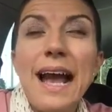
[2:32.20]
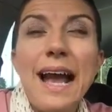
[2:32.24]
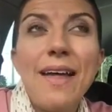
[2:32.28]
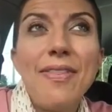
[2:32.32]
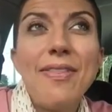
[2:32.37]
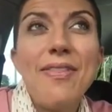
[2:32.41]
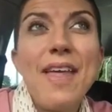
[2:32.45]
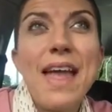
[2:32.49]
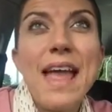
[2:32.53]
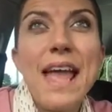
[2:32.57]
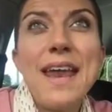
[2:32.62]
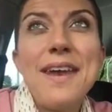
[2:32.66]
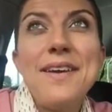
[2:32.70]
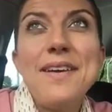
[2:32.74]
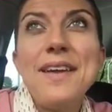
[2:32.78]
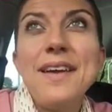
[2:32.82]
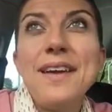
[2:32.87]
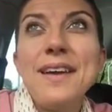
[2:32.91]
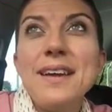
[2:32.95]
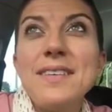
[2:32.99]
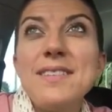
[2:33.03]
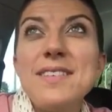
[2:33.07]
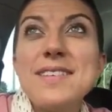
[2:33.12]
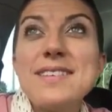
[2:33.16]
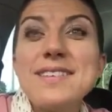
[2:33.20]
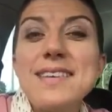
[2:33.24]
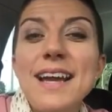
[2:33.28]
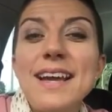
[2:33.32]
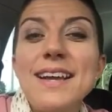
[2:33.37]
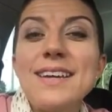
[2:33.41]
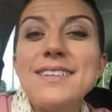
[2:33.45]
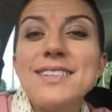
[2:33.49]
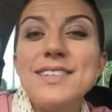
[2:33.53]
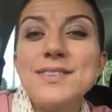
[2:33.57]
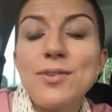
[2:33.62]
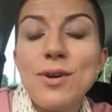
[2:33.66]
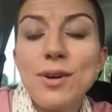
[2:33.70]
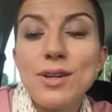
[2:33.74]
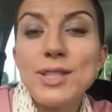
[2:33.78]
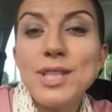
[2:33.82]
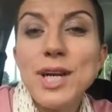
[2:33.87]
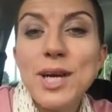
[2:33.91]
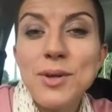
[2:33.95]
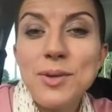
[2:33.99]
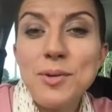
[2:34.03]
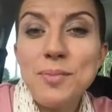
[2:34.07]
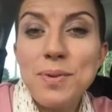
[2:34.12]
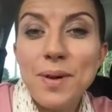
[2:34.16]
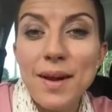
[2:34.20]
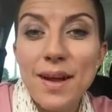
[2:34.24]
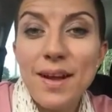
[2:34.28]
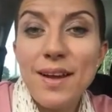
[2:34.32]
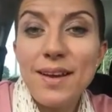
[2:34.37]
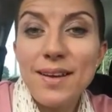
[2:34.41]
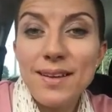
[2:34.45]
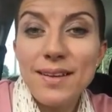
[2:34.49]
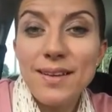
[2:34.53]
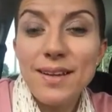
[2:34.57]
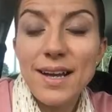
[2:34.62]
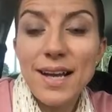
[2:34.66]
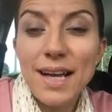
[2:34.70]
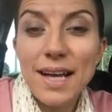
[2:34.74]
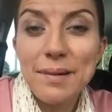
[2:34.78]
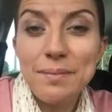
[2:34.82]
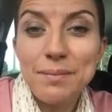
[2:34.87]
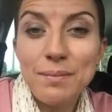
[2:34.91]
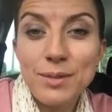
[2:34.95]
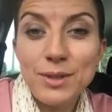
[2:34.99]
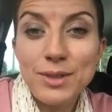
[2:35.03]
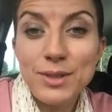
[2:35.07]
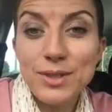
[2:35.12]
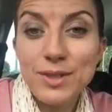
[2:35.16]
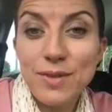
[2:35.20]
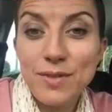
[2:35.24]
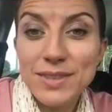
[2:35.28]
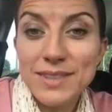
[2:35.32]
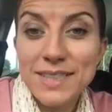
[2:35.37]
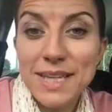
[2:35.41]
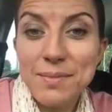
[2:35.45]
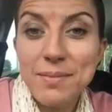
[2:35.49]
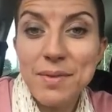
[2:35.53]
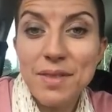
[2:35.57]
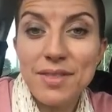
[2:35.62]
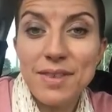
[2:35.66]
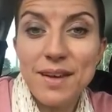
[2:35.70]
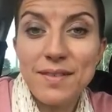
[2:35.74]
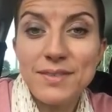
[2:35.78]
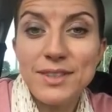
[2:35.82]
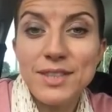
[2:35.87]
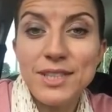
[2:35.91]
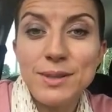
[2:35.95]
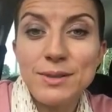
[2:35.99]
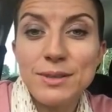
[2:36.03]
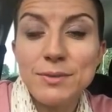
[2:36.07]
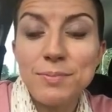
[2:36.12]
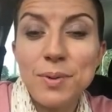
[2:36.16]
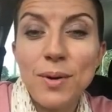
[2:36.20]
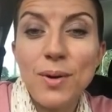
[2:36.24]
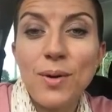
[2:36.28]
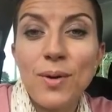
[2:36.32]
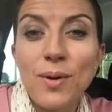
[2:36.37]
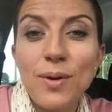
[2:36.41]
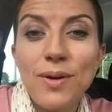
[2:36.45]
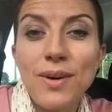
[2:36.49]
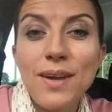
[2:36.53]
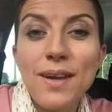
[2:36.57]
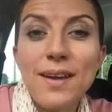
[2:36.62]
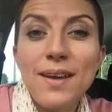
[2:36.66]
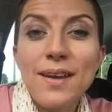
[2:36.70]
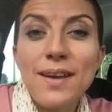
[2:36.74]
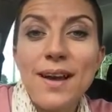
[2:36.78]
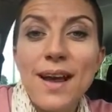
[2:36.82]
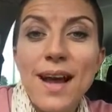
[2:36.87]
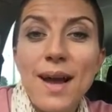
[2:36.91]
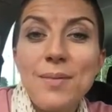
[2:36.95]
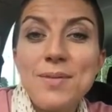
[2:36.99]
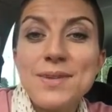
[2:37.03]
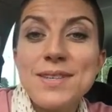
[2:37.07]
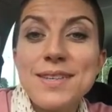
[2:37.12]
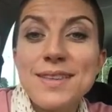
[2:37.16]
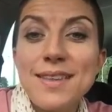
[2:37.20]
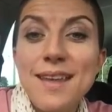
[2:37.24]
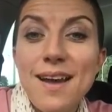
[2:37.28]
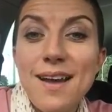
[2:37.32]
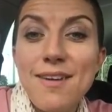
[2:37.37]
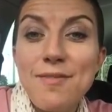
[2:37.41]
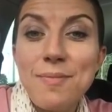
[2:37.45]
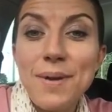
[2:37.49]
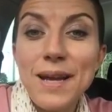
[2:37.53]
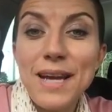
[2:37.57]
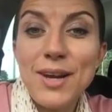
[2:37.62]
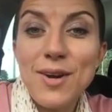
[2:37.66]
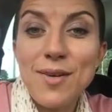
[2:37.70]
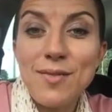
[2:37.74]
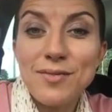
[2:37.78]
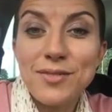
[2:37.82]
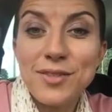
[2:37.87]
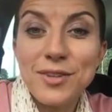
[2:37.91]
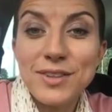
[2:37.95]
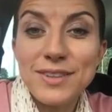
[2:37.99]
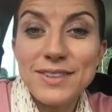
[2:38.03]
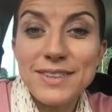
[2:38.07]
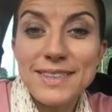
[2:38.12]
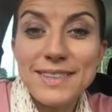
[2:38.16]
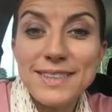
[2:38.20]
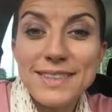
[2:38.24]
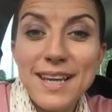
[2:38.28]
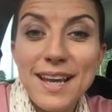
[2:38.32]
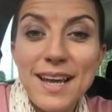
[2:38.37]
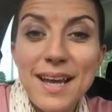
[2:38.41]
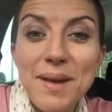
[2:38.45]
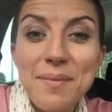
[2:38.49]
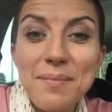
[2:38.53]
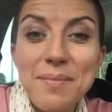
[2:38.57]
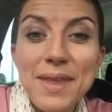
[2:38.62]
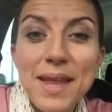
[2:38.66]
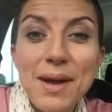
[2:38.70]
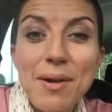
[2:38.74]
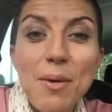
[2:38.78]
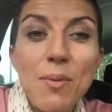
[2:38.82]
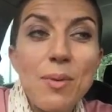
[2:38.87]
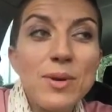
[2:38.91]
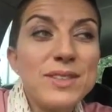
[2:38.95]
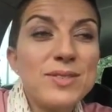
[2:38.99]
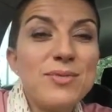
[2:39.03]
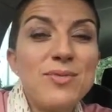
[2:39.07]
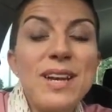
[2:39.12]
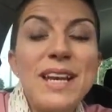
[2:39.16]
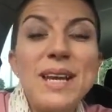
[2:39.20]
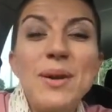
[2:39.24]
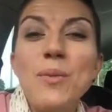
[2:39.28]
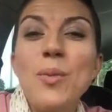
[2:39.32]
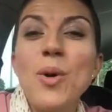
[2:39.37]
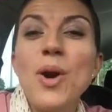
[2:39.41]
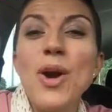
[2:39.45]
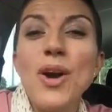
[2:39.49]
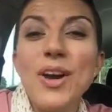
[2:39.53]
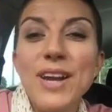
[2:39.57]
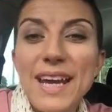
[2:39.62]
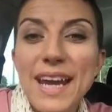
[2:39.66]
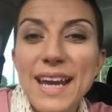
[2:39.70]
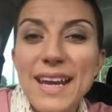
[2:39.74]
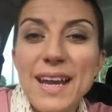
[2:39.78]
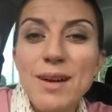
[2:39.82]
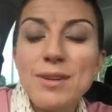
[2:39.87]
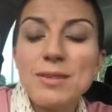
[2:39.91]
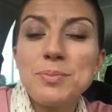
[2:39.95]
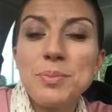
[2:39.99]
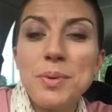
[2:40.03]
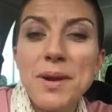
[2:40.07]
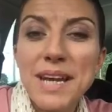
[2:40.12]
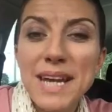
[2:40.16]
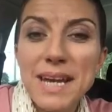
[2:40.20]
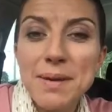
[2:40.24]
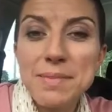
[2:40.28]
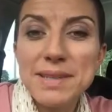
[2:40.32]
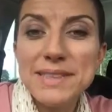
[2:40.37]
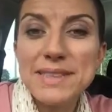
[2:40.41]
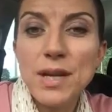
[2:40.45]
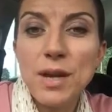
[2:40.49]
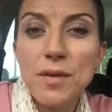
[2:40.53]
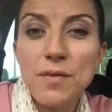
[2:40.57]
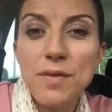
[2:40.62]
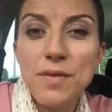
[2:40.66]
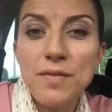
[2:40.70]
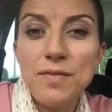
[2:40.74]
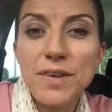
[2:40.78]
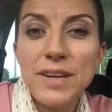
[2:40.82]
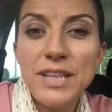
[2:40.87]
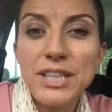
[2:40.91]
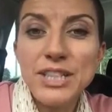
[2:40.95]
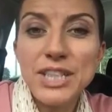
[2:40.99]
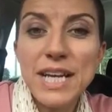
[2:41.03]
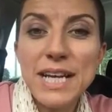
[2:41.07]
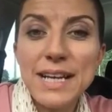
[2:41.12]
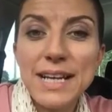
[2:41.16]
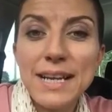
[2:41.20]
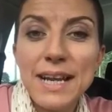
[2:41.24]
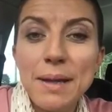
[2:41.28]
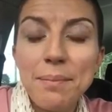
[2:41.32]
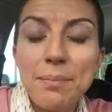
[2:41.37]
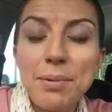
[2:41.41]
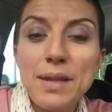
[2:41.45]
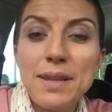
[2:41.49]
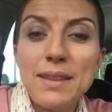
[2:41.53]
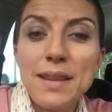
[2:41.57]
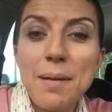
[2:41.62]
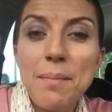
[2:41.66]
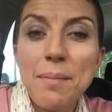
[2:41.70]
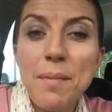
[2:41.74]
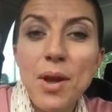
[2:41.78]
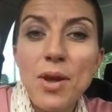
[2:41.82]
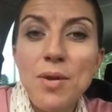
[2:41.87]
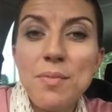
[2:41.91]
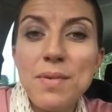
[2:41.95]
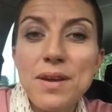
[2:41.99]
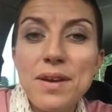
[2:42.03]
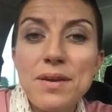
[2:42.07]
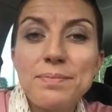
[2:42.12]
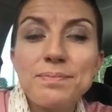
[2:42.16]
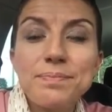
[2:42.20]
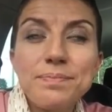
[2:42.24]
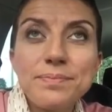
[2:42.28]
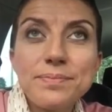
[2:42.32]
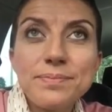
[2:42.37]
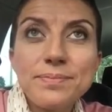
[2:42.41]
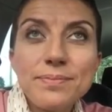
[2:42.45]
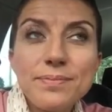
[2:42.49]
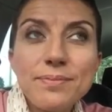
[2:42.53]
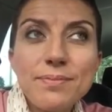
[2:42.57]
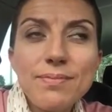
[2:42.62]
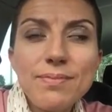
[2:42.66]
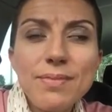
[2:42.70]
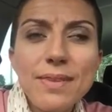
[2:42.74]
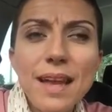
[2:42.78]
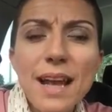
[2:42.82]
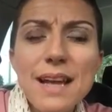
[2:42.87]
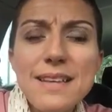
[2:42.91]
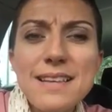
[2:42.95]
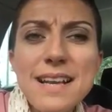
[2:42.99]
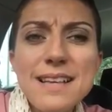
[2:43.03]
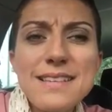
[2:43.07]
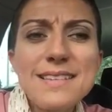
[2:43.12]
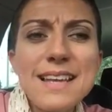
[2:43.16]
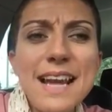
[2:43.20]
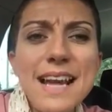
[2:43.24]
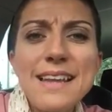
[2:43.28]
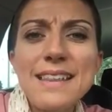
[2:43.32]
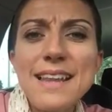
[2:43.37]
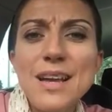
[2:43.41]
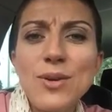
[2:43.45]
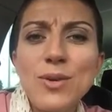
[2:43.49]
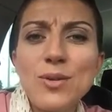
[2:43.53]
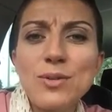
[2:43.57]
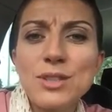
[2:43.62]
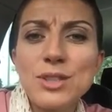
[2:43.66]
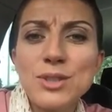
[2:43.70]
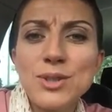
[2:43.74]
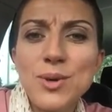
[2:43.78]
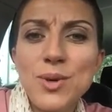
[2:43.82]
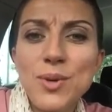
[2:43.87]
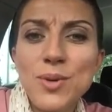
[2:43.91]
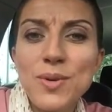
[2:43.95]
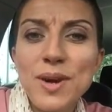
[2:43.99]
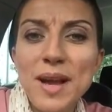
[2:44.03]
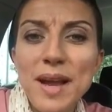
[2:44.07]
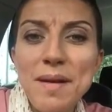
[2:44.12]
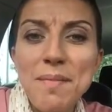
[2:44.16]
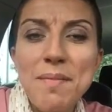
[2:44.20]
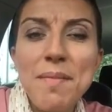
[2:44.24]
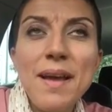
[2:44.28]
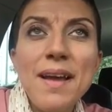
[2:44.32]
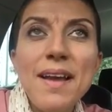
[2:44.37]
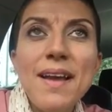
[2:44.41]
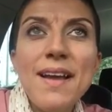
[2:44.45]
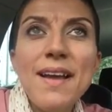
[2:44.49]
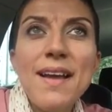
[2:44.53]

And then the 2nd of October, which is obviously a month after she was born, I was at the IFP conference. Now, I wasn't really working. I was breaking myself in very gently. But at that moment, as I sat in that auditorium,